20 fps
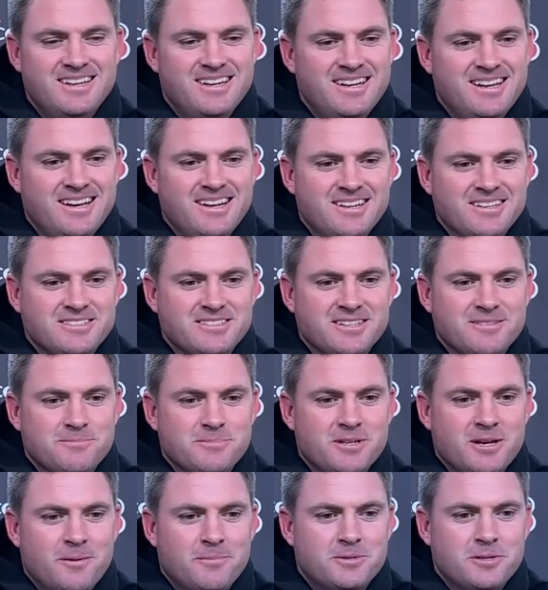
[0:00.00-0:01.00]
and it's up
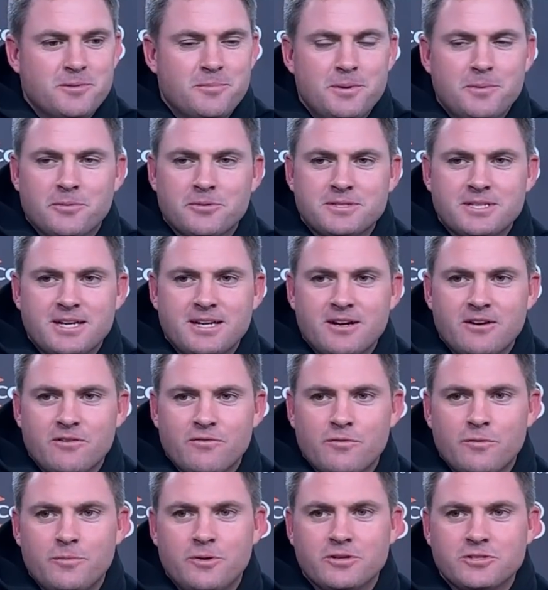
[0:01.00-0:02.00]
to, up to the people taking care of the
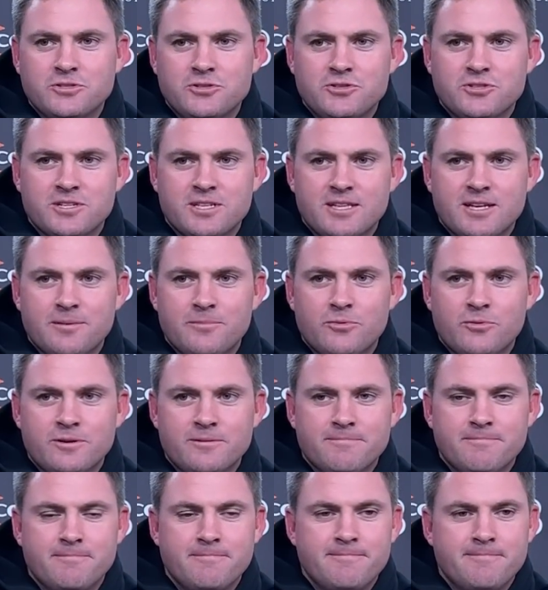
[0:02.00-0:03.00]
football is usually at that point.
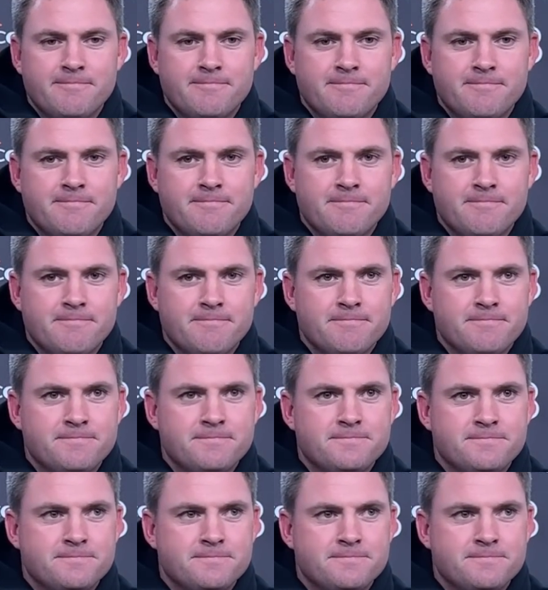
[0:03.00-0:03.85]
How good